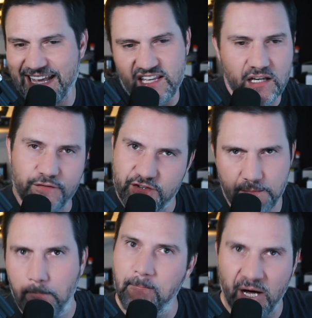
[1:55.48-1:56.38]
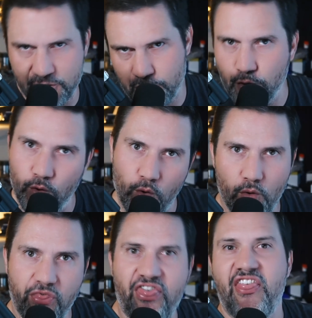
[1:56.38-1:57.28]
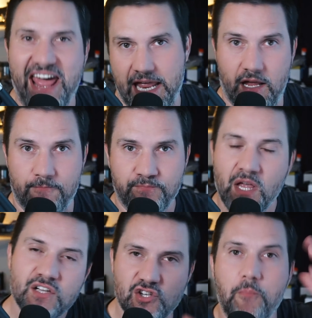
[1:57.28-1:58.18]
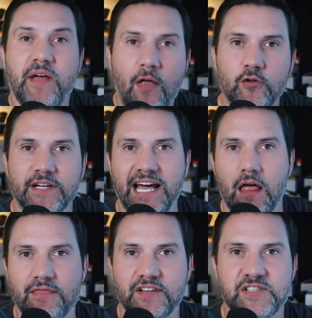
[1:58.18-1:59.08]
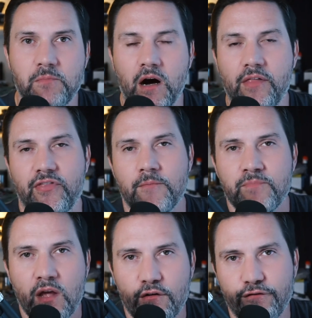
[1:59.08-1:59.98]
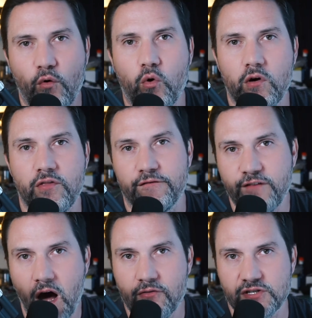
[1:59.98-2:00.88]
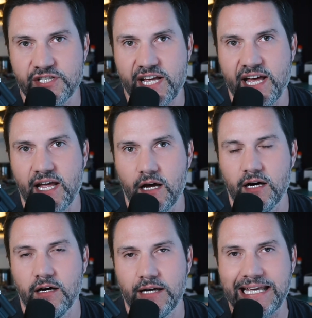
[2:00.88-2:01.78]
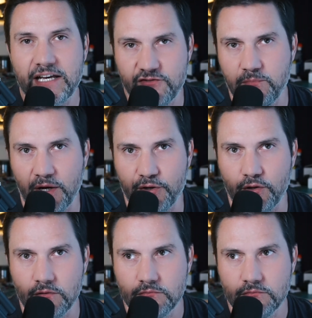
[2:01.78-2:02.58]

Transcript: gift bundle thing. So be on the lookout this month for the Father's Day gift bundle,